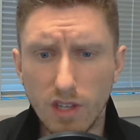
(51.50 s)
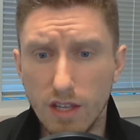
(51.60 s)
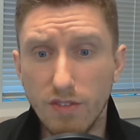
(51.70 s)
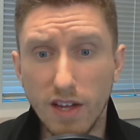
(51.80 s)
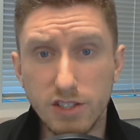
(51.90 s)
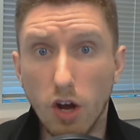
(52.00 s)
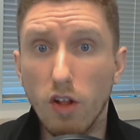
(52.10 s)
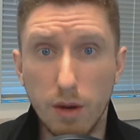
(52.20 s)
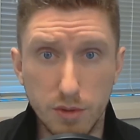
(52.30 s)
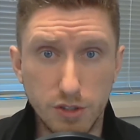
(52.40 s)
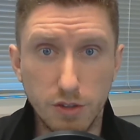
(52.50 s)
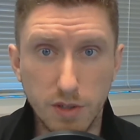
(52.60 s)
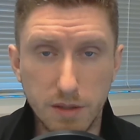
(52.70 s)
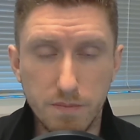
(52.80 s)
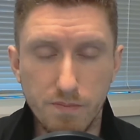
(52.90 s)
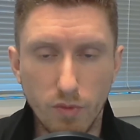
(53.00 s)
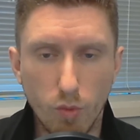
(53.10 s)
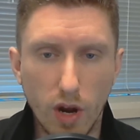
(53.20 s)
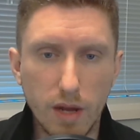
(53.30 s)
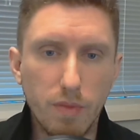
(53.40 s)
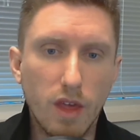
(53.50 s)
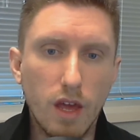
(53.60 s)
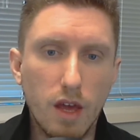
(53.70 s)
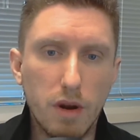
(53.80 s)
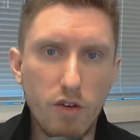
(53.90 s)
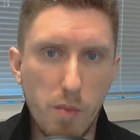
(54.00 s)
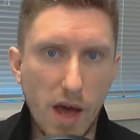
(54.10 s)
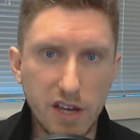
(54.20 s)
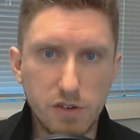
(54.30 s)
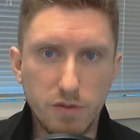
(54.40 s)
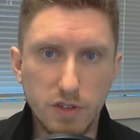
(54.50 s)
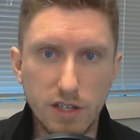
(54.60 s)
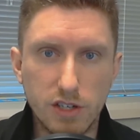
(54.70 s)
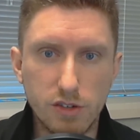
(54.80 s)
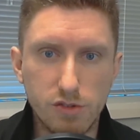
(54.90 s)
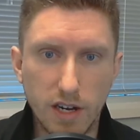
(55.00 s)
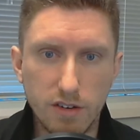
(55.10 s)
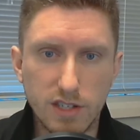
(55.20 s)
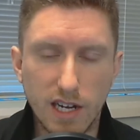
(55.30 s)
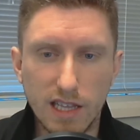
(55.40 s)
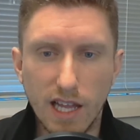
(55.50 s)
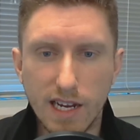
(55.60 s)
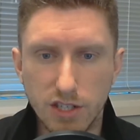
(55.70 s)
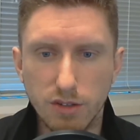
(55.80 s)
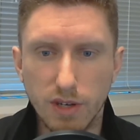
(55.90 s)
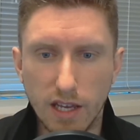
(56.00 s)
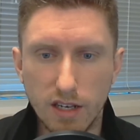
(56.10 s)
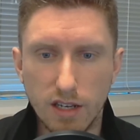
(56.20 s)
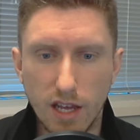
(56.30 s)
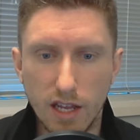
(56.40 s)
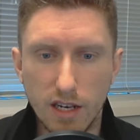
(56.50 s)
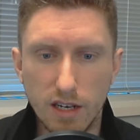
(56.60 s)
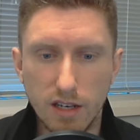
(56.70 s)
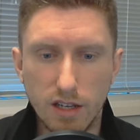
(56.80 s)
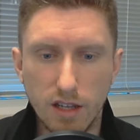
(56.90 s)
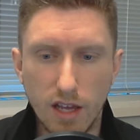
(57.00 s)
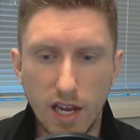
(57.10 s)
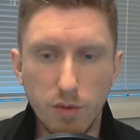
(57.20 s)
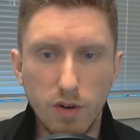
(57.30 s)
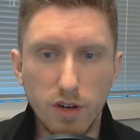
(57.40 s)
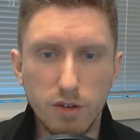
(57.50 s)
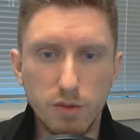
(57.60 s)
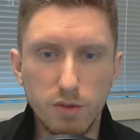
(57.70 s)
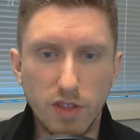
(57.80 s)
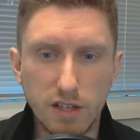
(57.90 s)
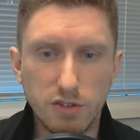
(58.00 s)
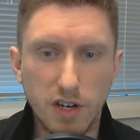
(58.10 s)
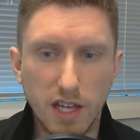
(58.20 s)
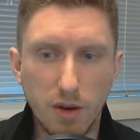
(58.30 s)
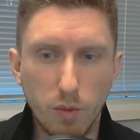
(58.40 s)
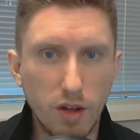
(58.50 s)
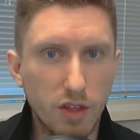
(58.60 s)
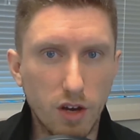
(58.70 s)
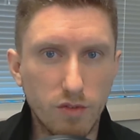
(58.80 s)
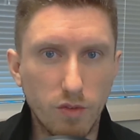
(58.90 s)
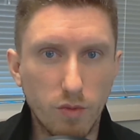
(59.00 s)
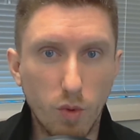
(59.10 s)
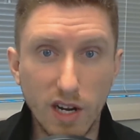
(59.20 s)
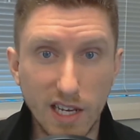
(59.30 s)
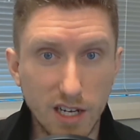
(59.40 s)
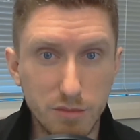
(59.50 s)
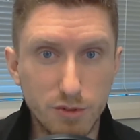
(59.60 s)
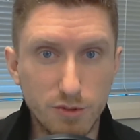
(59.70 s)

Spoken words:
if that's all I was doing, right? But I have a passion for teaching traders. I like doing it, and anyone who thinks they're going to get wealthy off of one income